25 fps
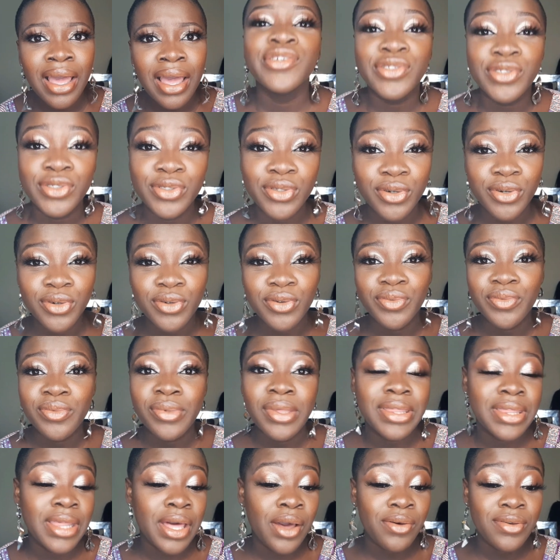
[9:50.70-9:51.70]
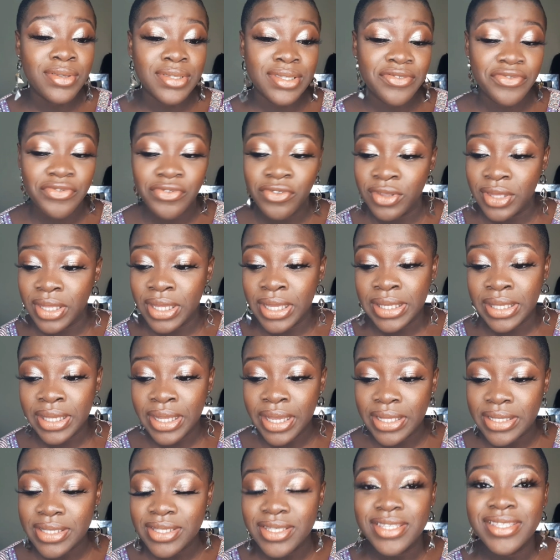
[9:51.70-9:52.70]
So that was for that
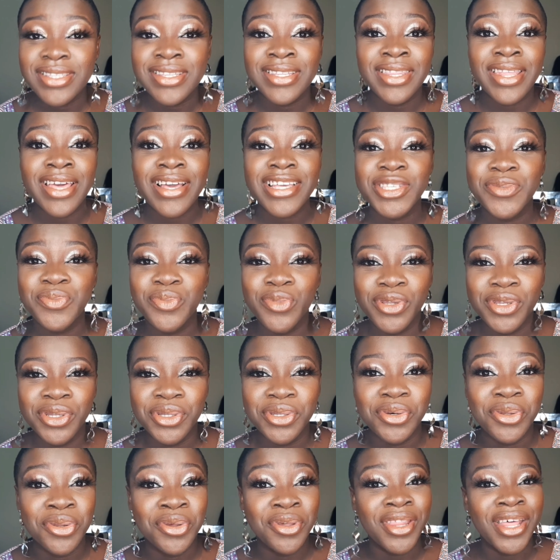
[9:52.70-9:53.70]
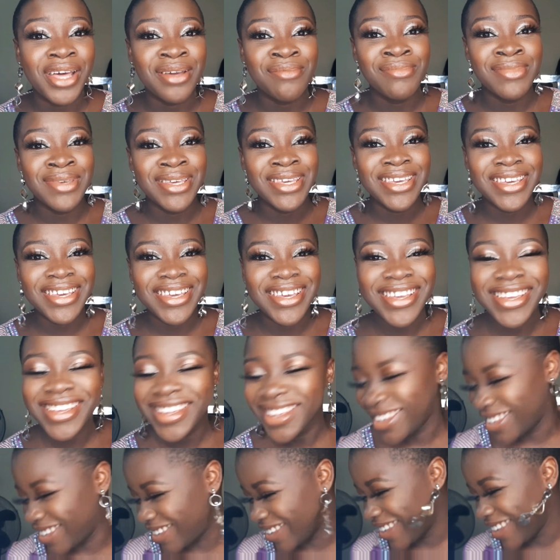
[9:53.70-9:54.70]
night. The next morning, another big
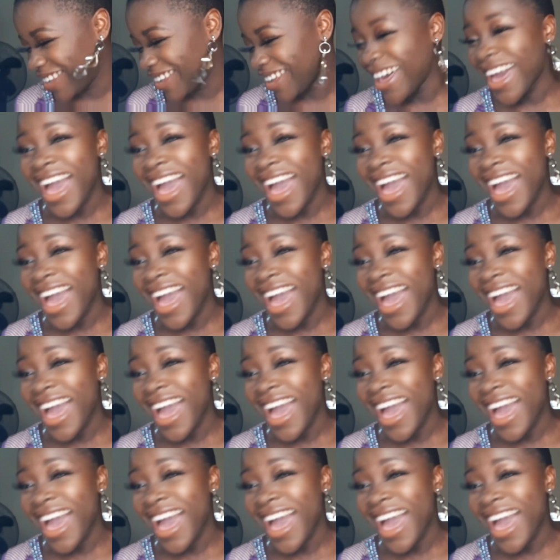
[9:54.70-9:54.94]
game.